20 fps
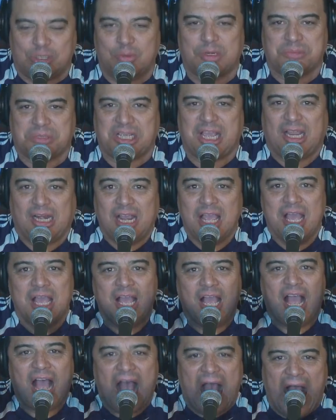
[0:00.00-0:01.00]
you see what I'm saying?
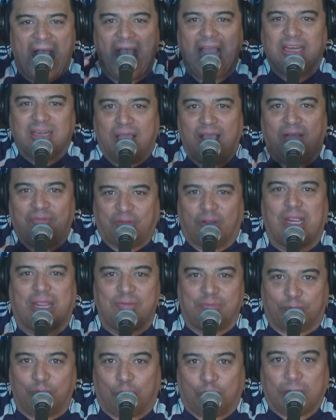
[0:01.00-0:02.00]
I love
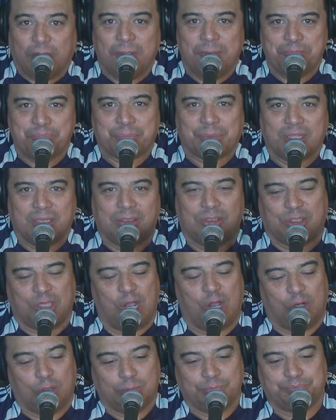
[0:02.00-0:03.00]
fucking food.
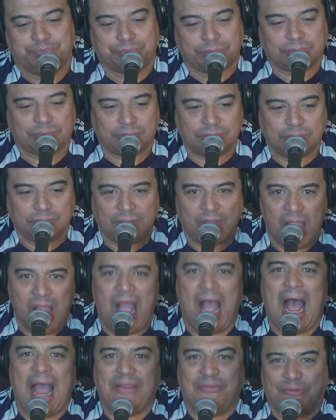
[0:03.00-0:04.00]
So
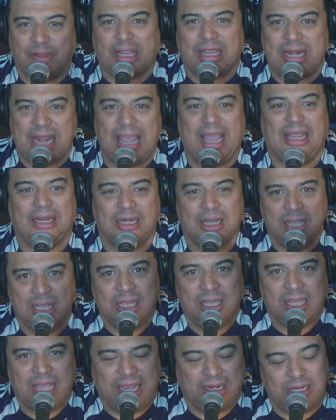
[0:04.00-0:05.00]
I fucking hate.
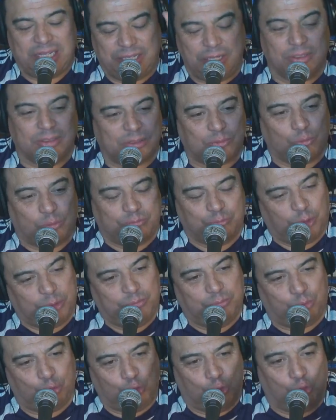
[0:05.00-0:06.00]
And here's
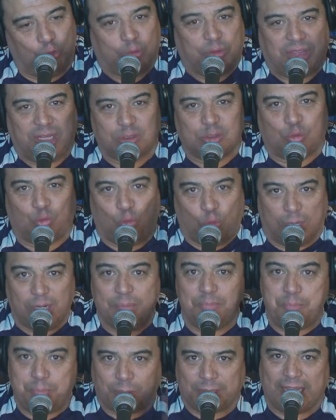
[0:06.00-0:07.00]
what. Ooh, there's
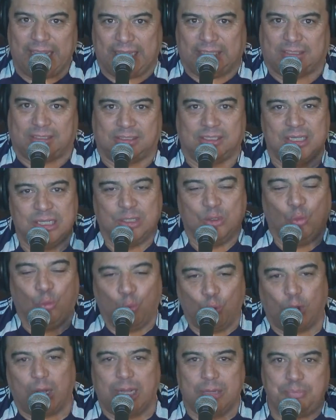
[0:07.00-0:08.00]
one place,
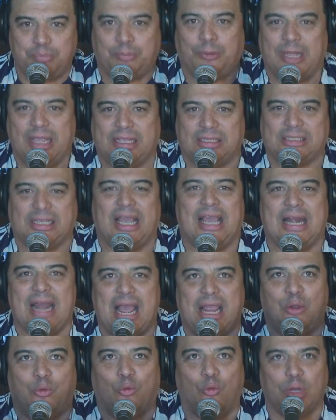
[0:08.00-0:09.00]

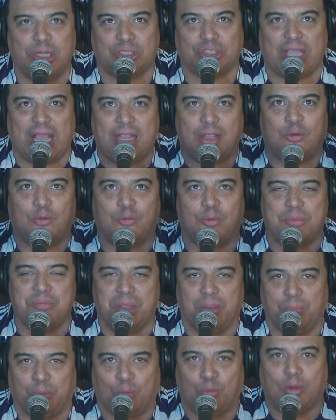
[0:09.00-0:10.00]
and I wish I could
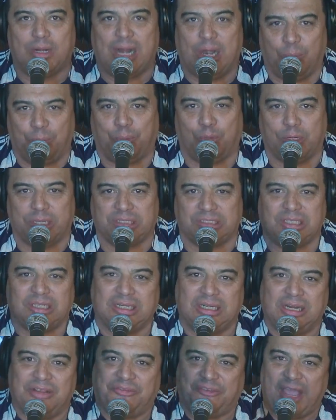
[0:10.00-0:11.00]
remember what airport
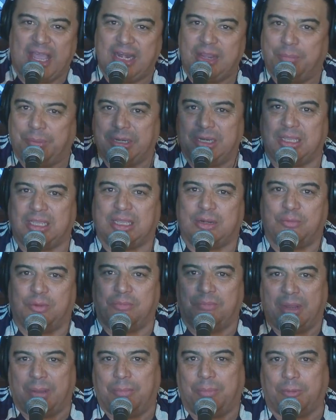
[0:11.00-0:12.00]
it's in. And if anybody
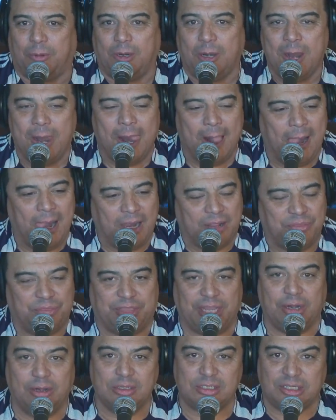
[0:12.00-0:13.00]
can remember,
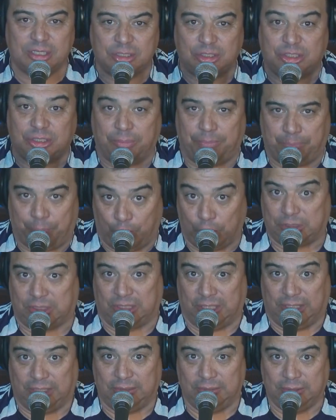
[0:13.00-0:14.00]
there's a
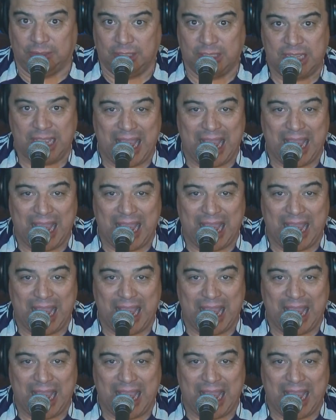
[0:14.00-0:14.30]
Chipotle